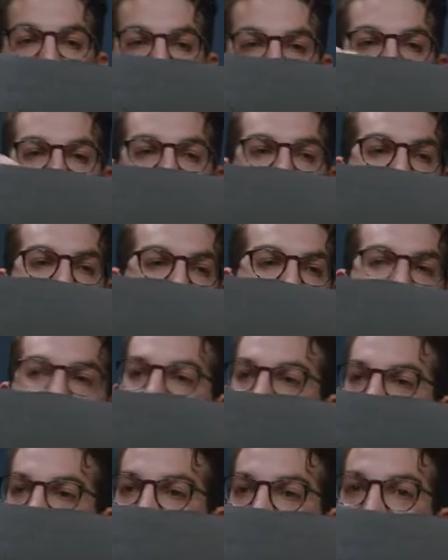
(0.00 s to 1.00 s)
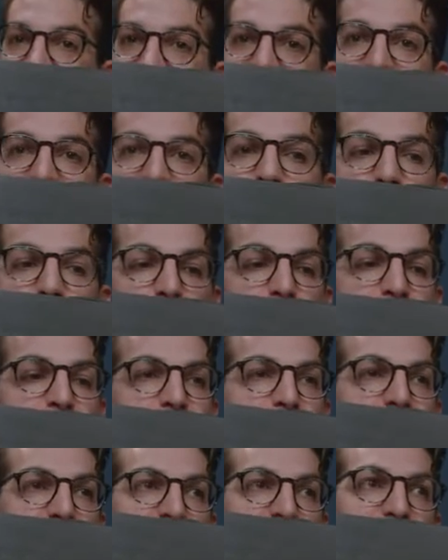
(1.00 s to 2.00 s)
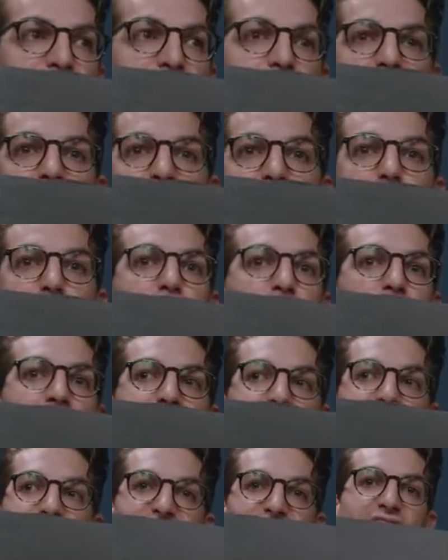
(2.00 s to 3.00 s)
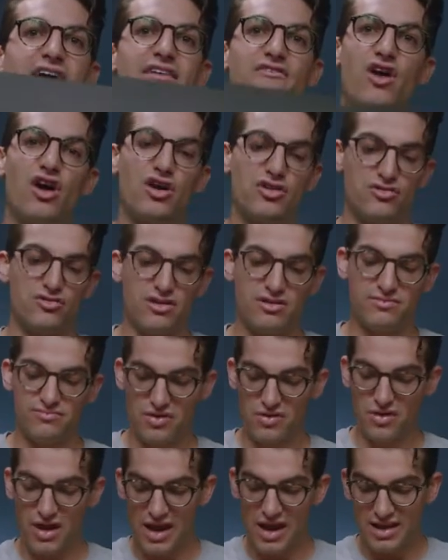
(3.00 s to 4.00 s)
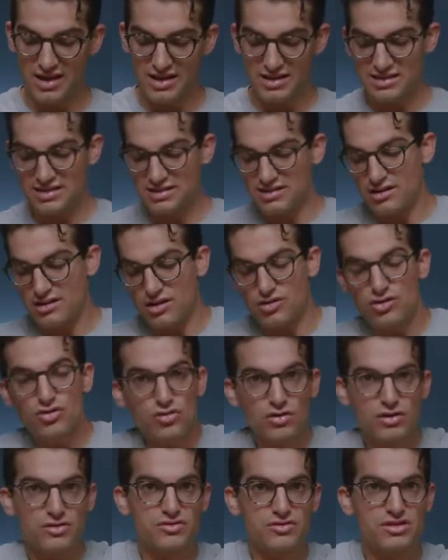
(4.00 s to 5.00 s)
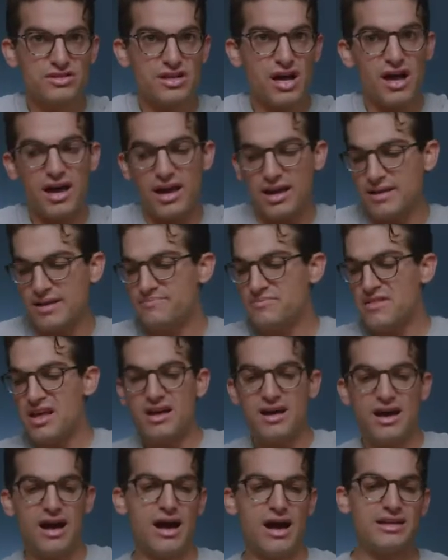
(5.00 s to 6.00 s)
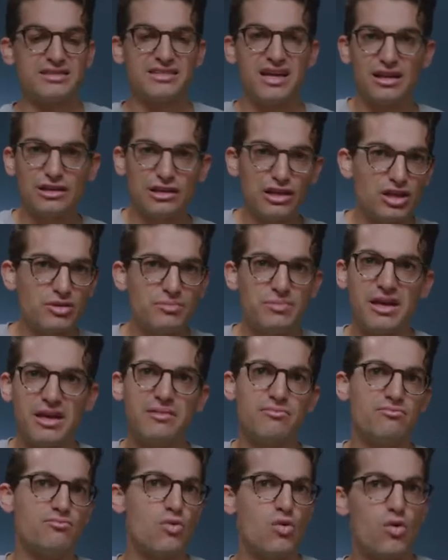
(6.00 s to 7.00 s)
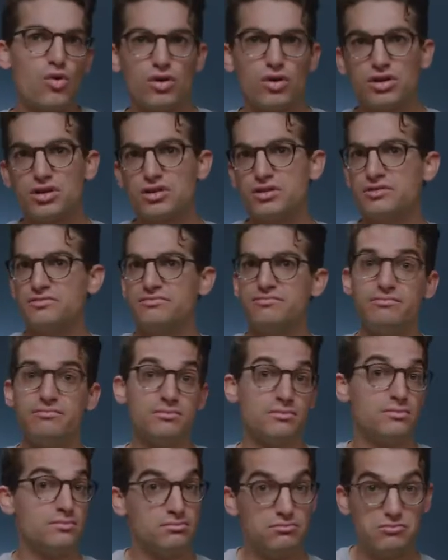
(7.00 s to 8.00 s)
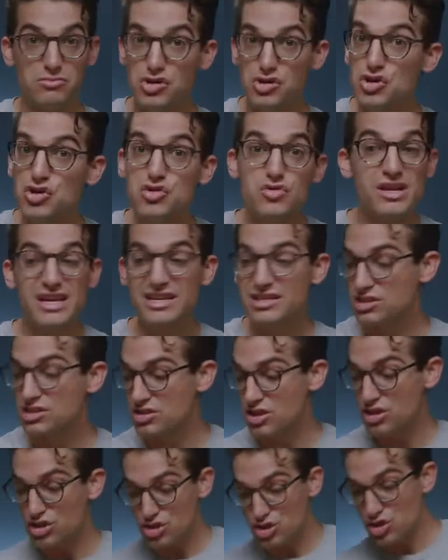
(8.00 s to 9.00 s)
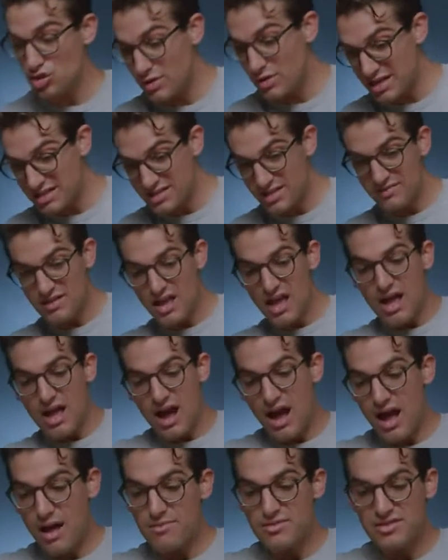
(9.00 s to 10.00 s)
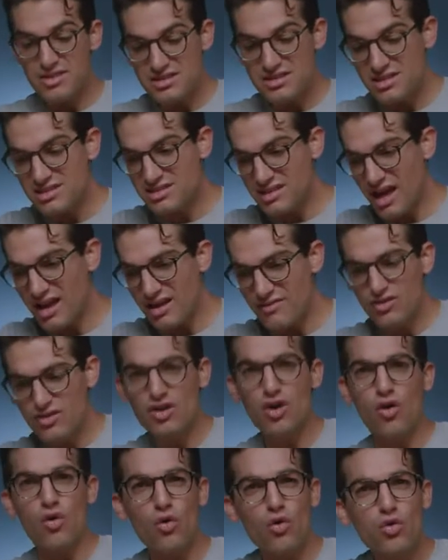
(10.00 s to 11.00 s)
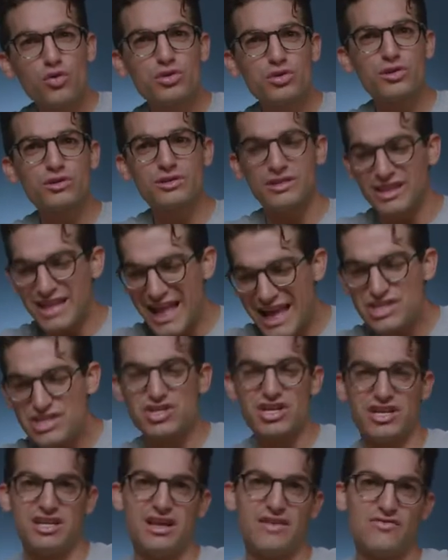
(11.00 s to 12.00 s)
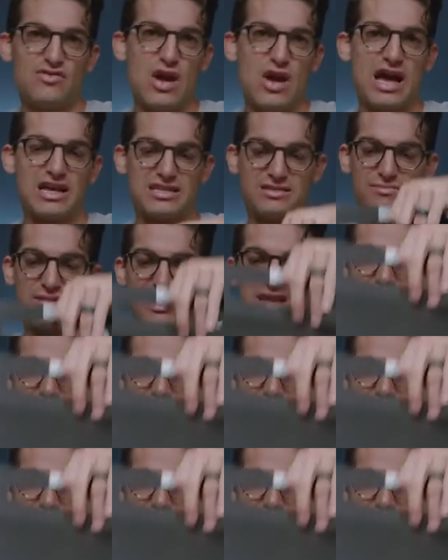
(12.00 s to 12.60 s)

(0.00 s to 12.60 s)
really the talk of the town is going to be the Triton 500, okay? It's a newer design. It's got a little bit more newness to it. This is kind of an older legend, if you ask me.